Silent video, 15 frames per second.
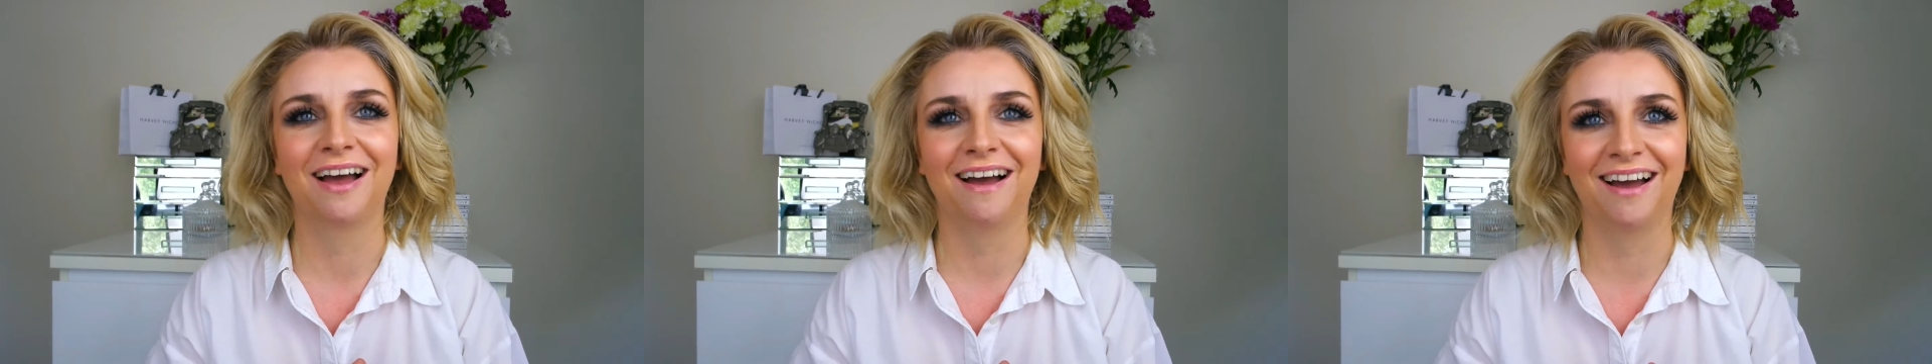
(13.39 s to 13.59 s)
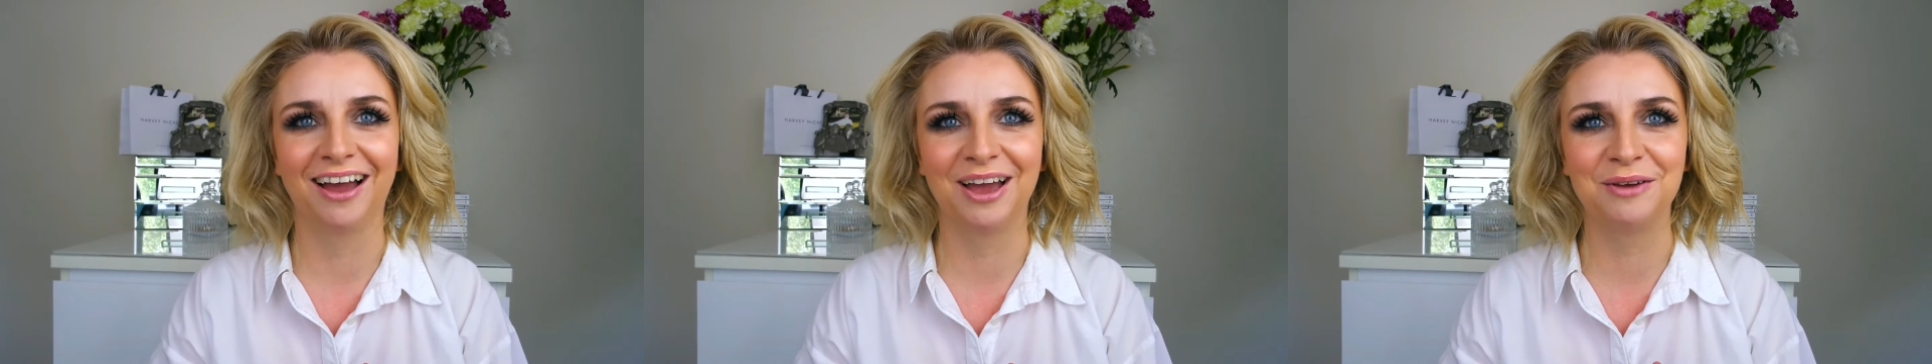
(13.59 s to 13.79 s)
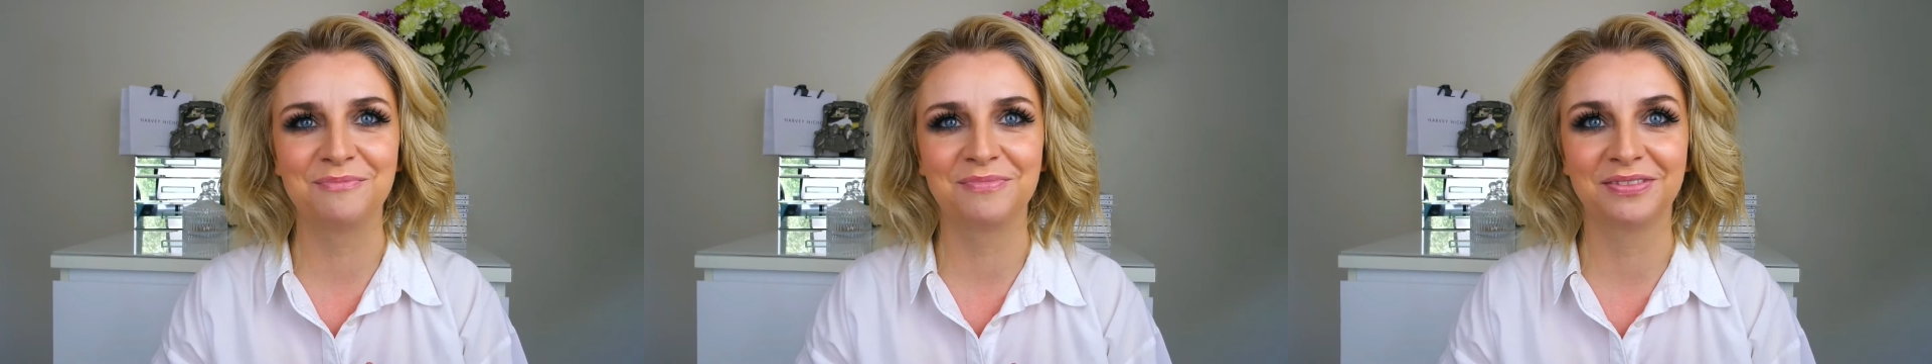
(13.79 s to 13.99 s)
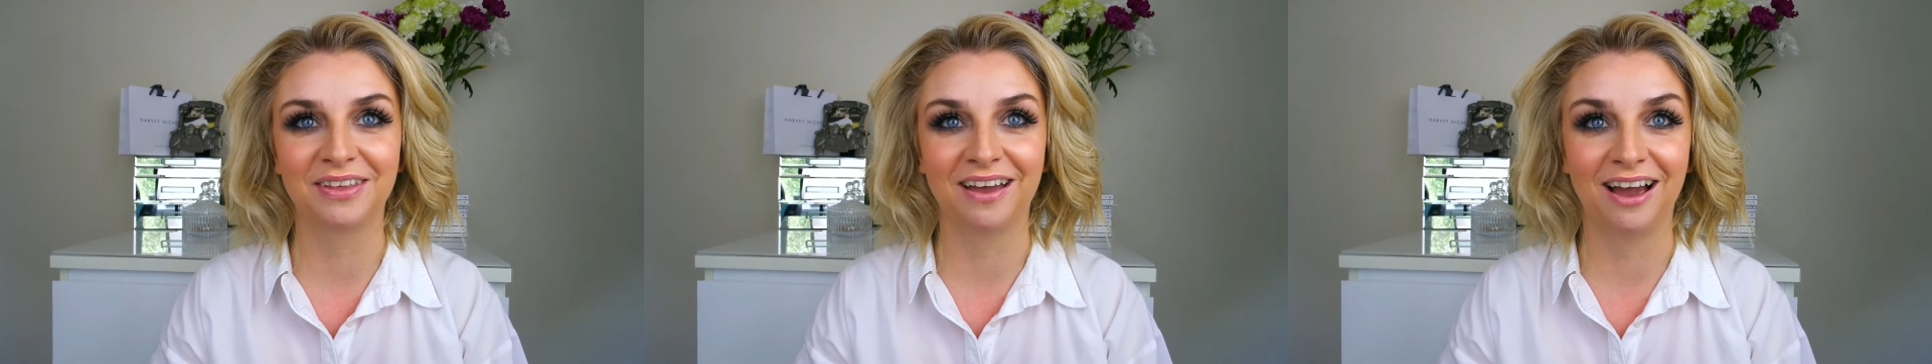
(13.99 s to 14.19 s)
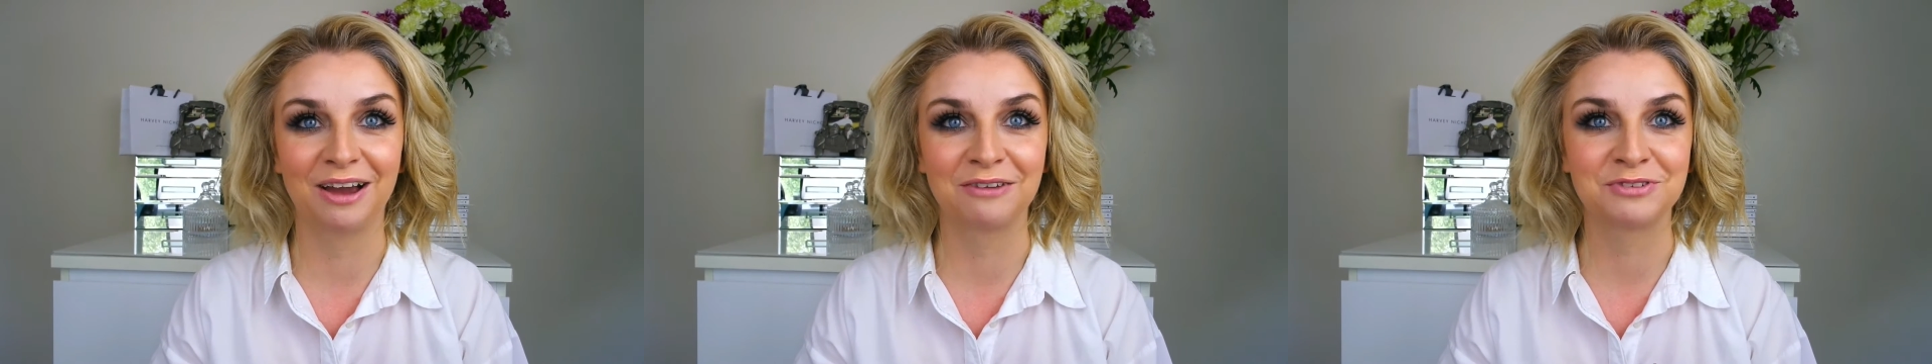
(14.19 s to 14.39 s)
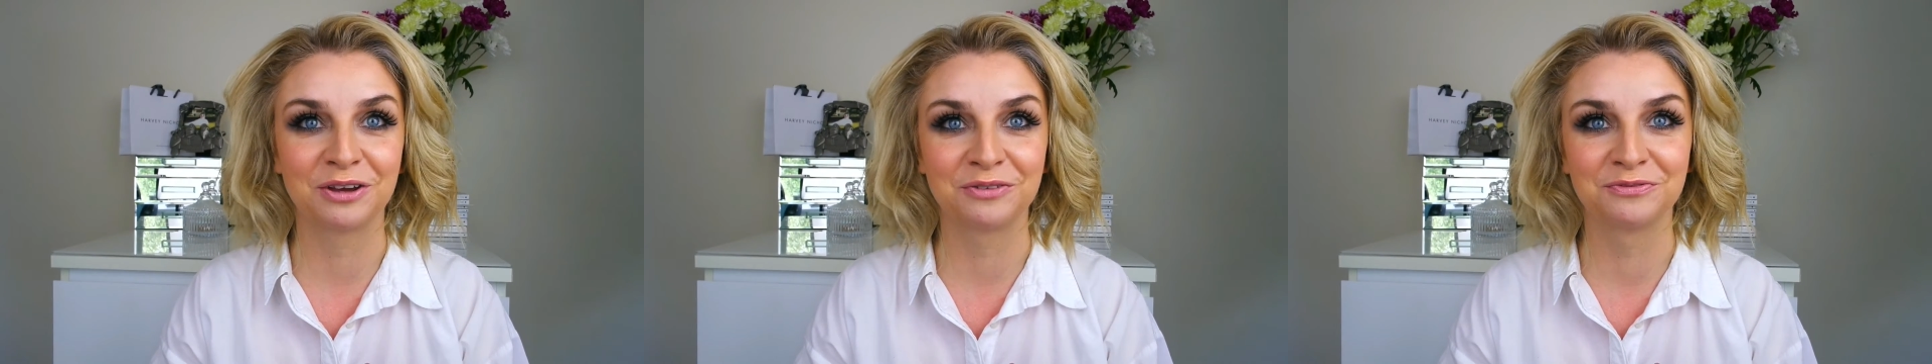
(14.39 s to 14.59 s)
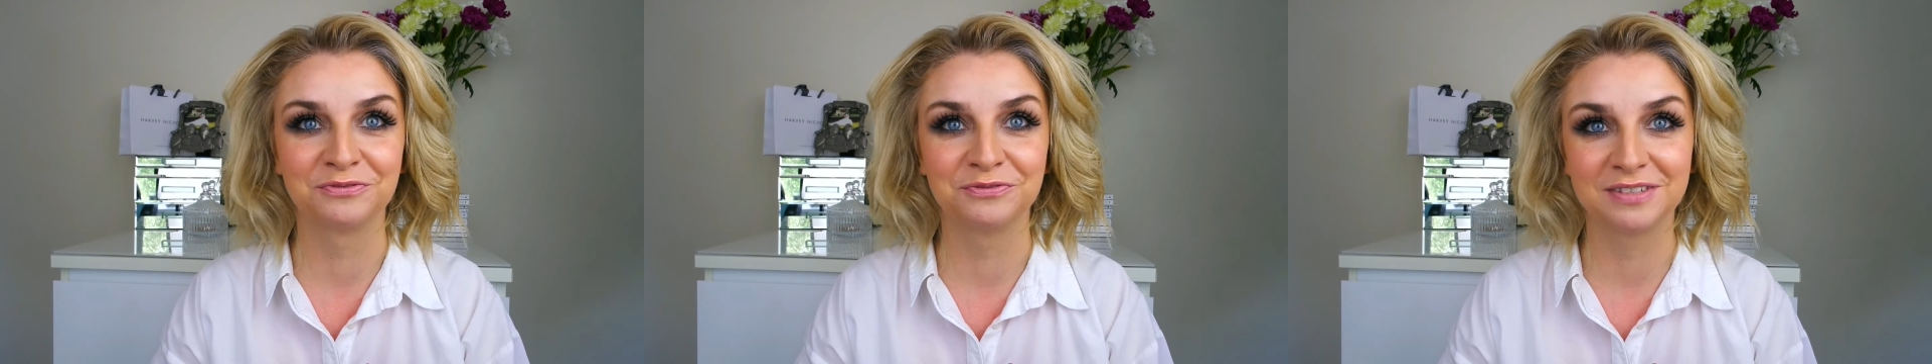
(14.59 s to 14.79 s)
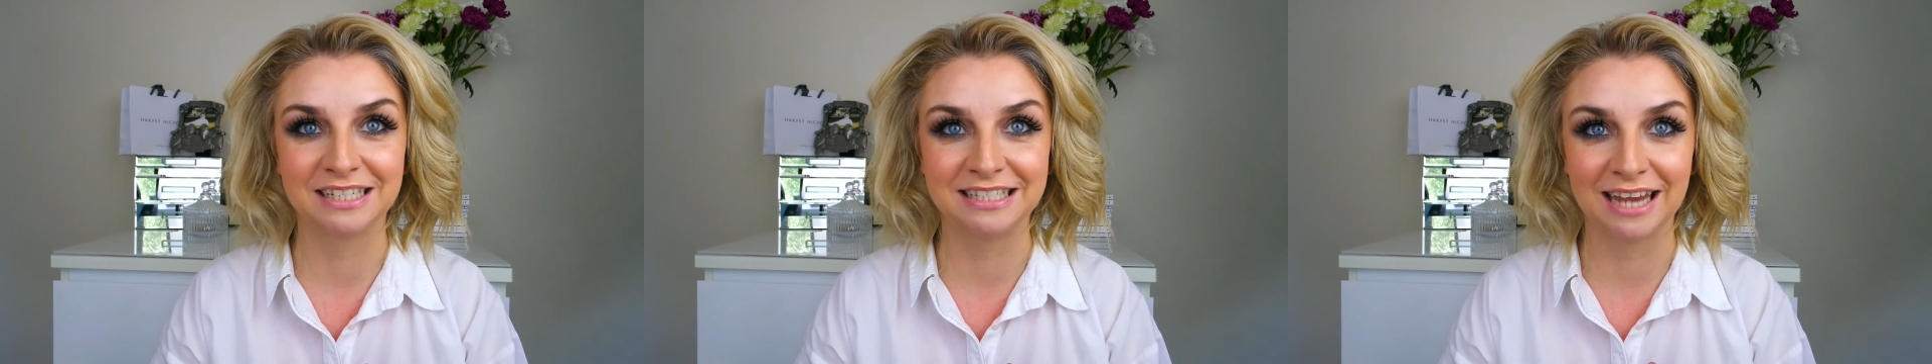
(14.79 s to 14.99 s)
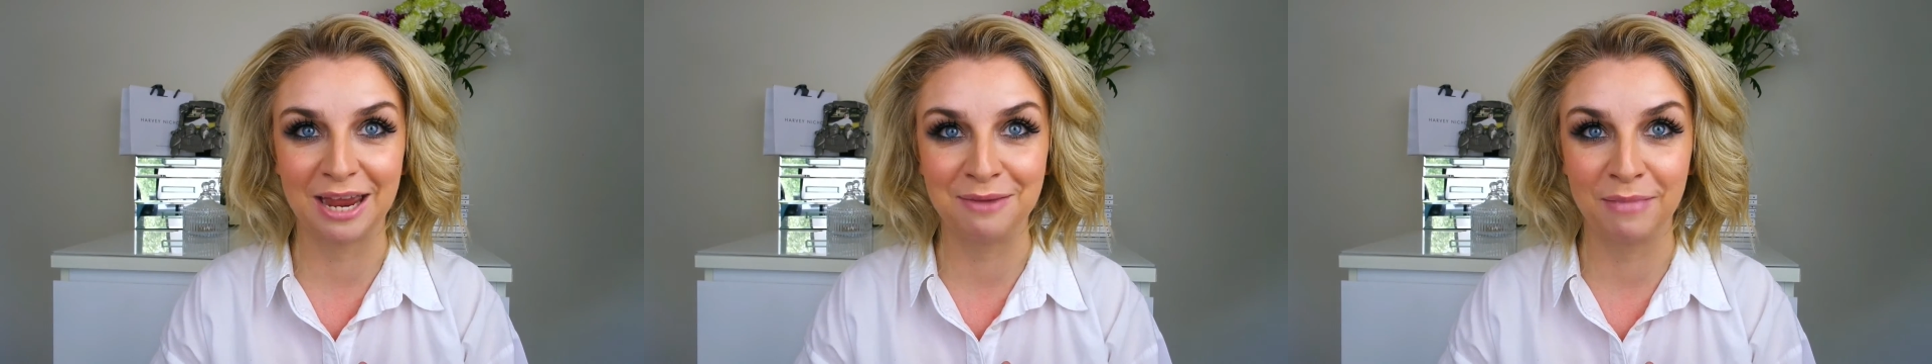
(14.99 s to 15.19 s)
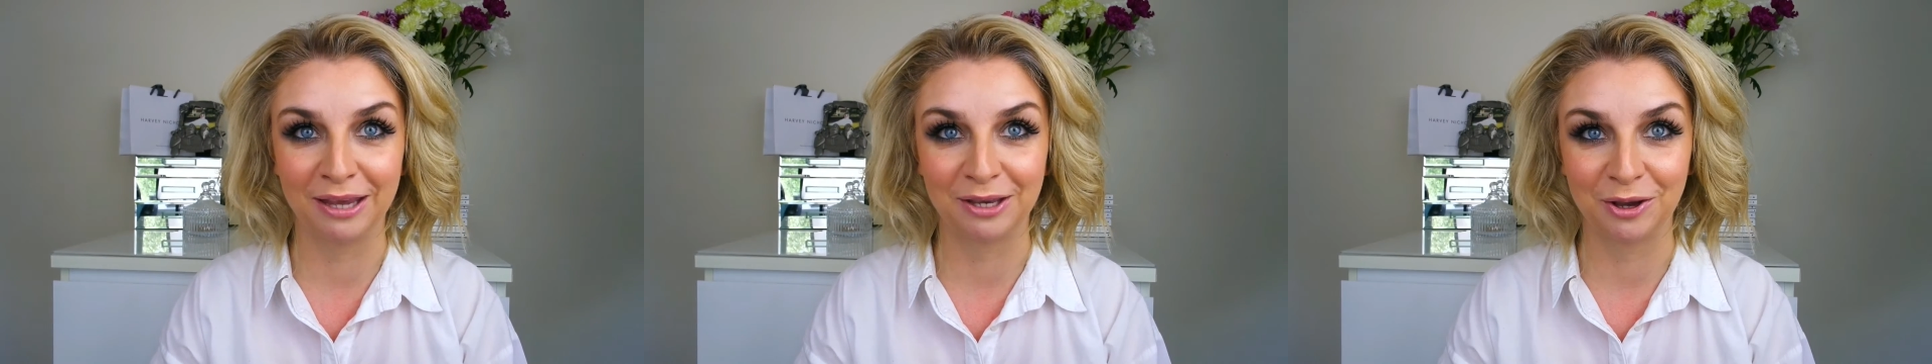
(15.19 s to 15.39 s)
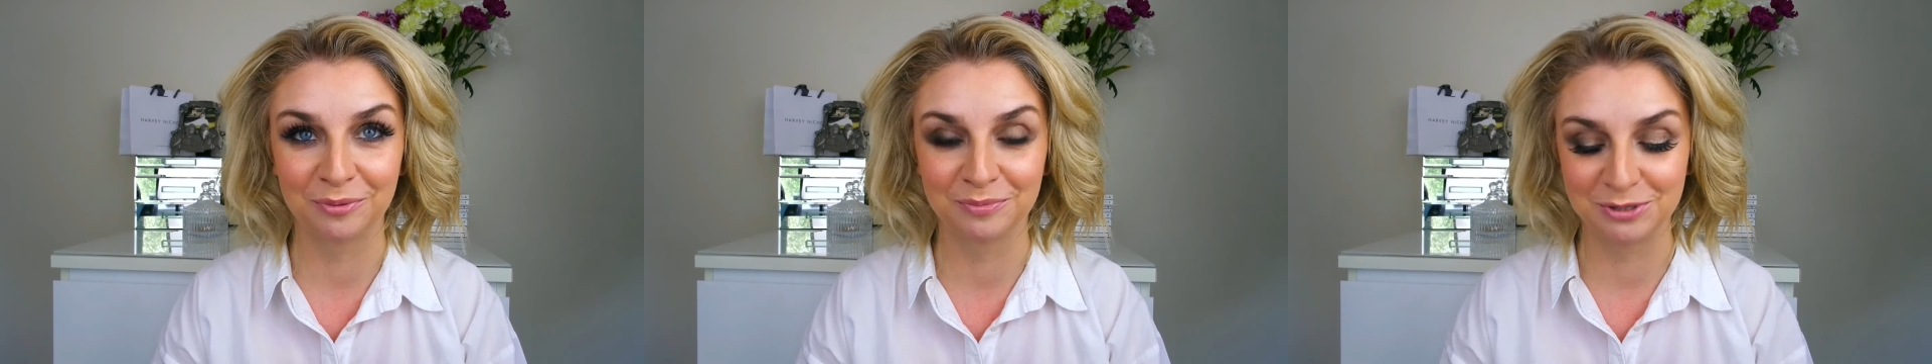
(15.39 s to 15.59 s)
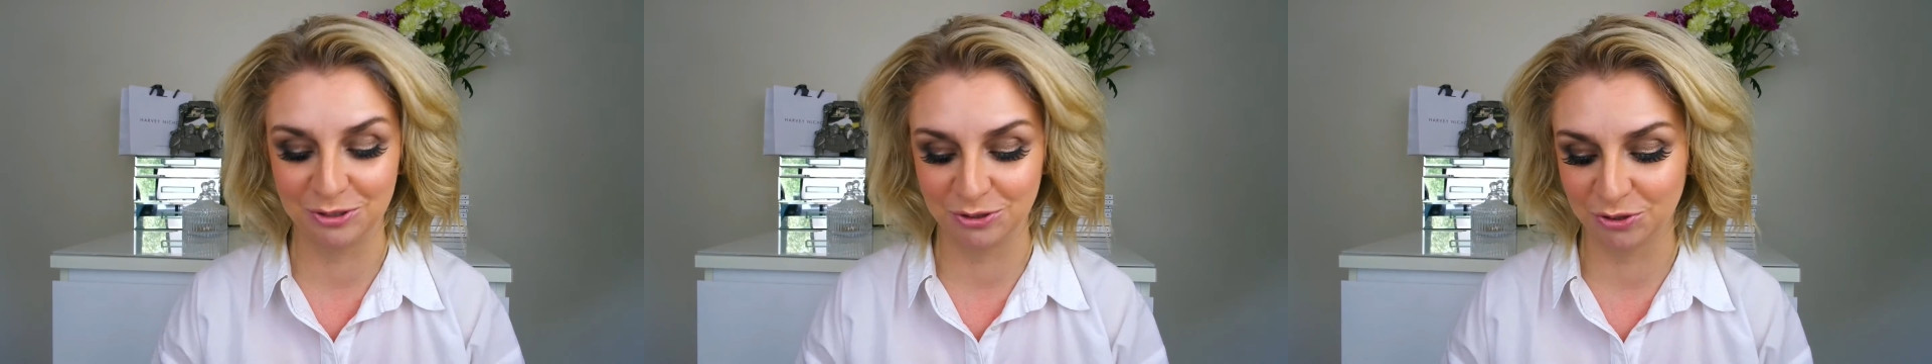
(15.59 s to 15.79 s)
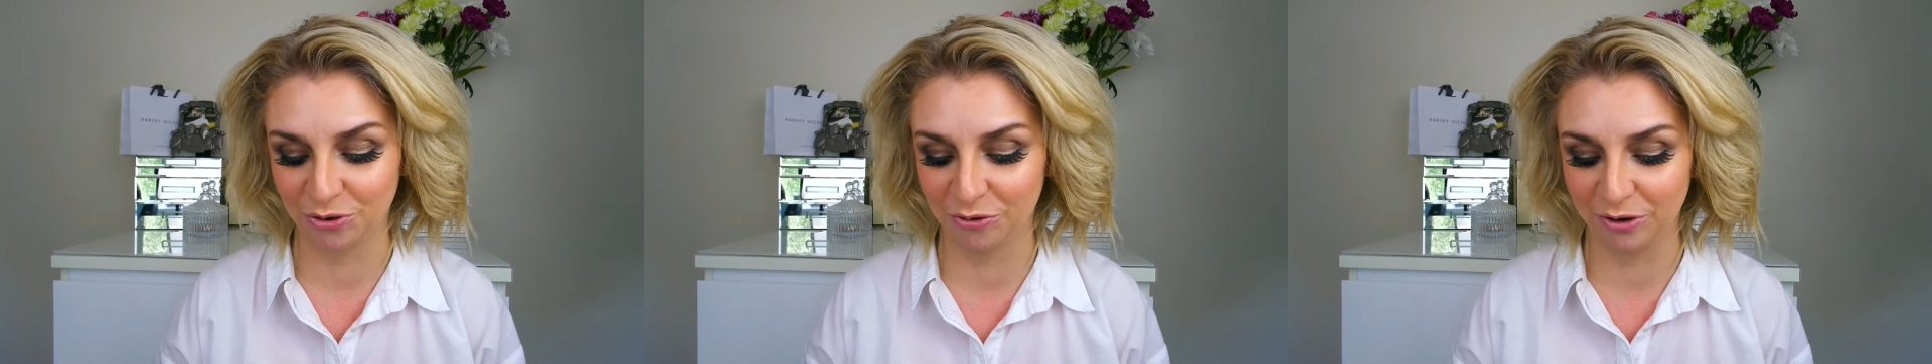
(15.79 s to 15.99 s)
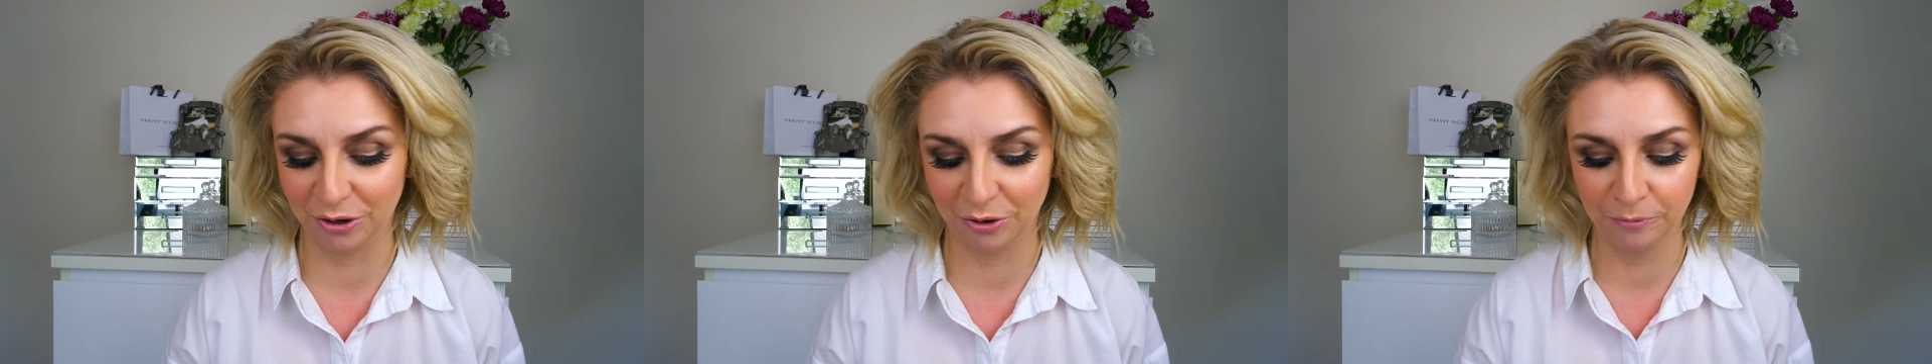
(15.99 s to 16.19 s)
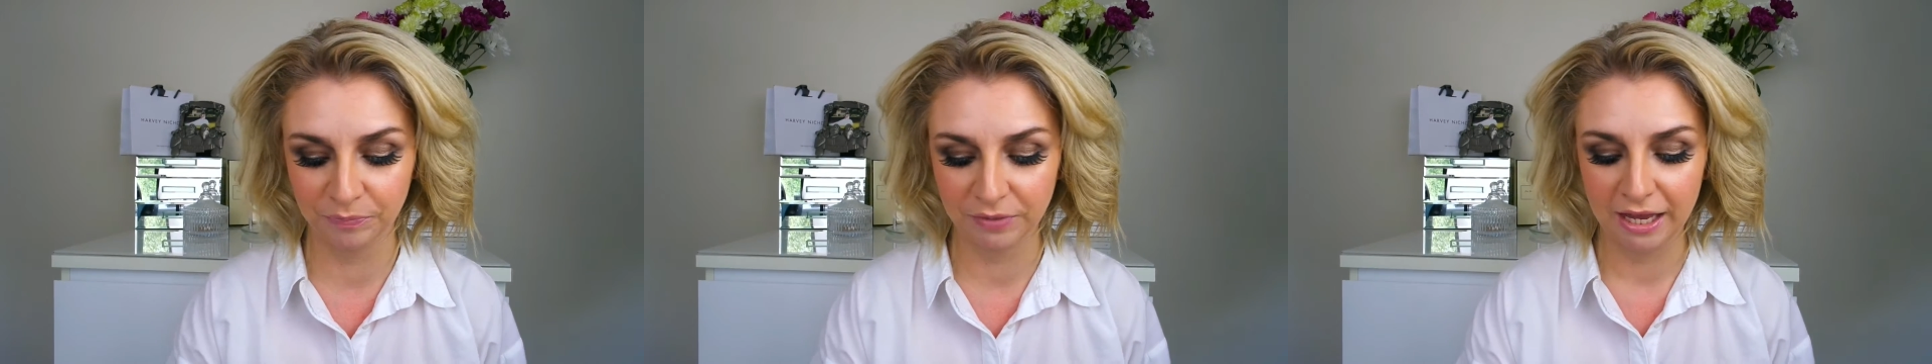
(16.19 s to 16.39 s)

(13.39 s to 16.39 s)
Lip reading: that I've done today makeup tutorial,